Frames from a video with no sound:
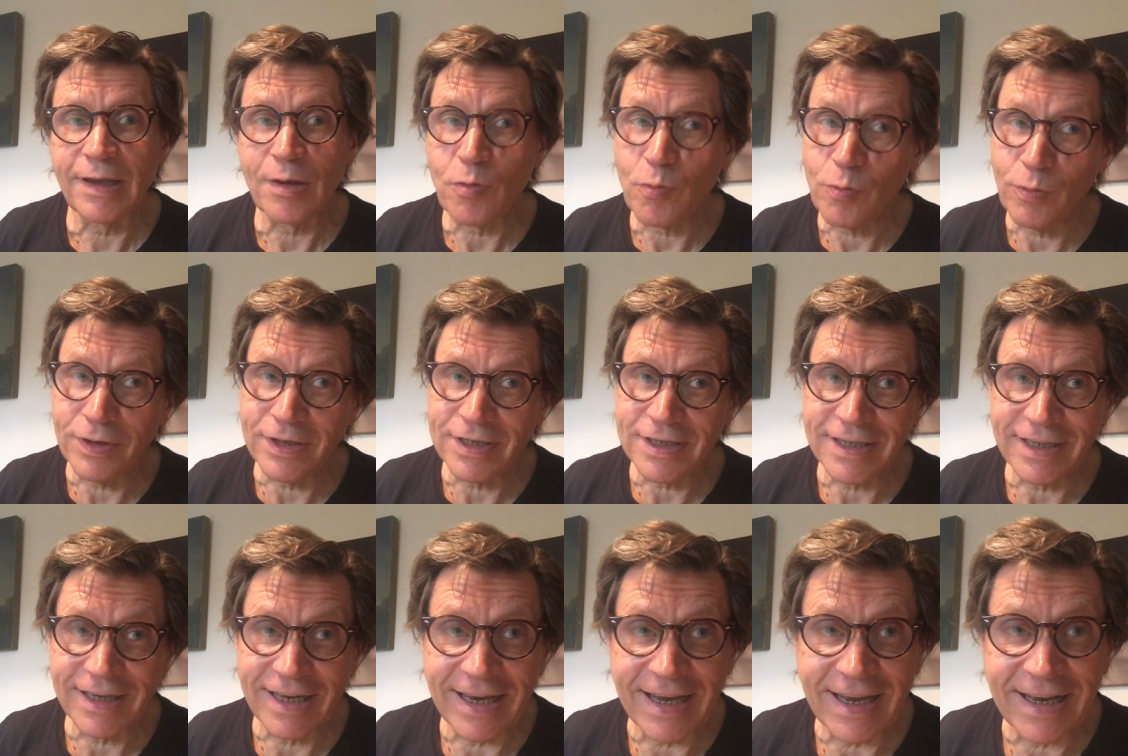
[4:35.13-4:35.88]

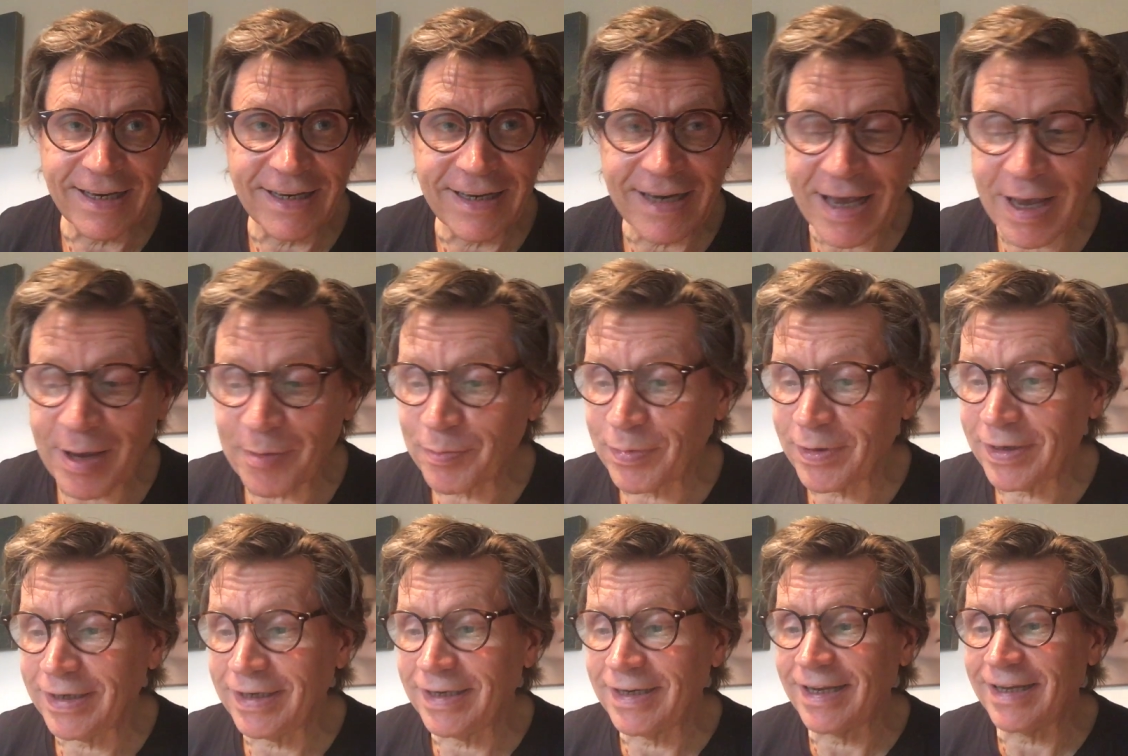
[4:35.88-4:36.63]
Once again,
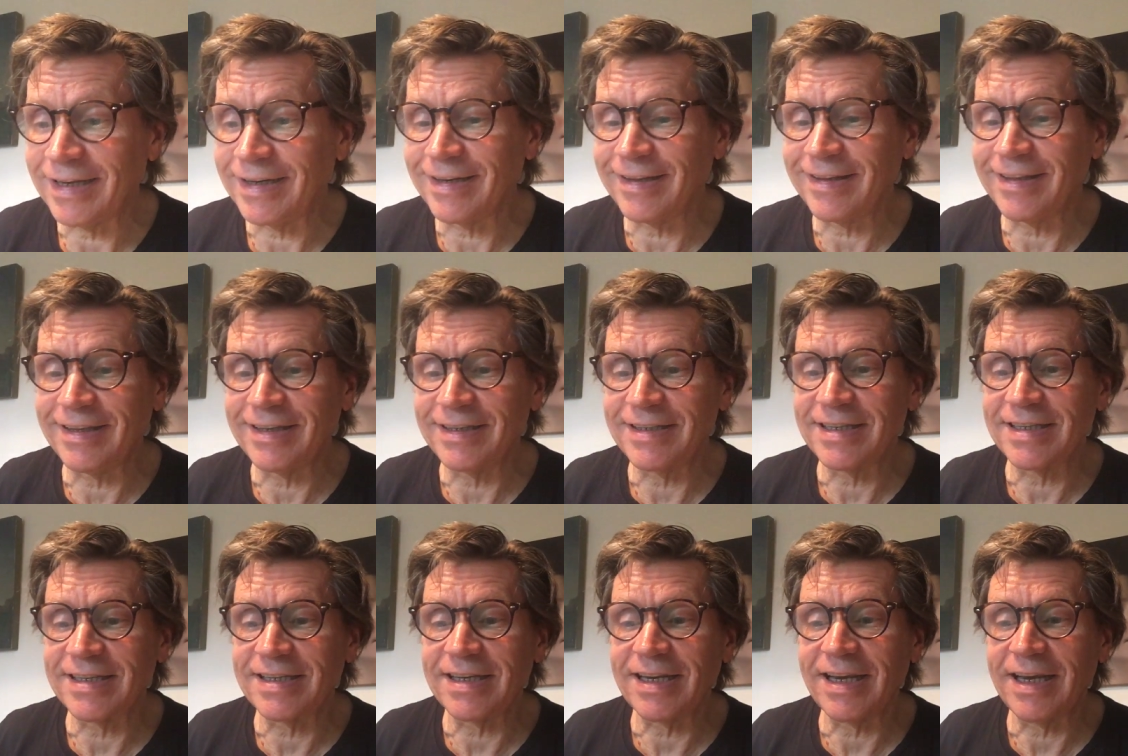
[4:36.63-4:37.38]
Apolline had nothing
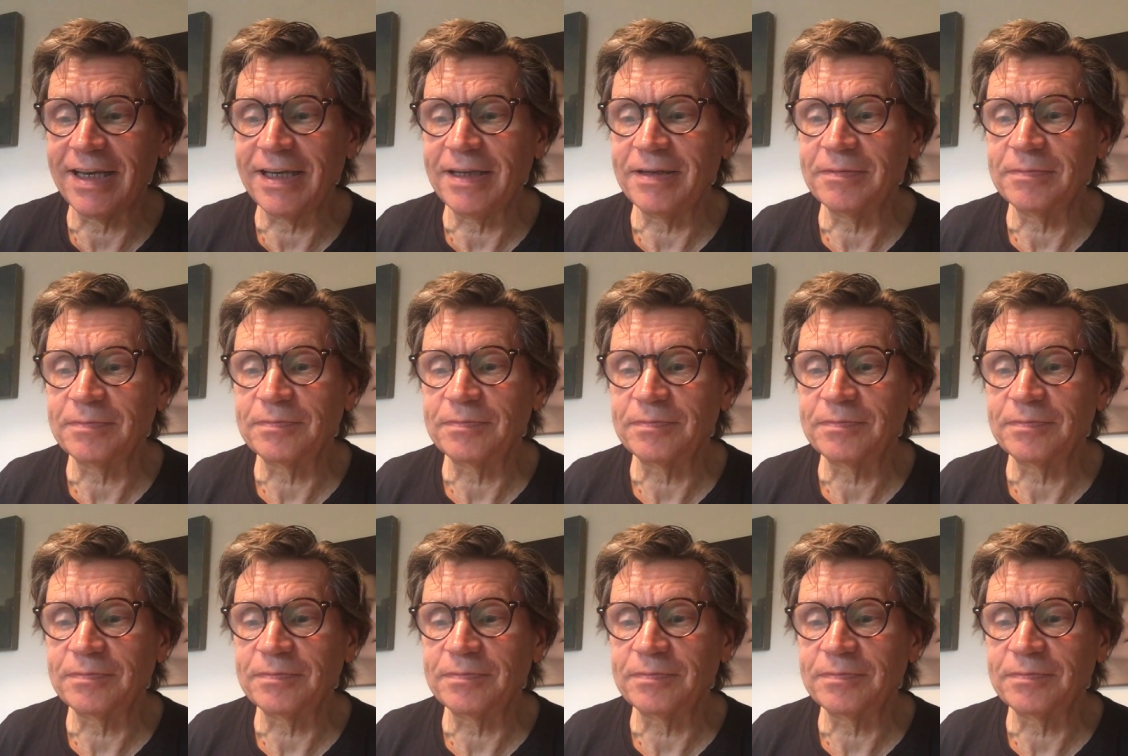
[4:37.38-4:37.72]
to say.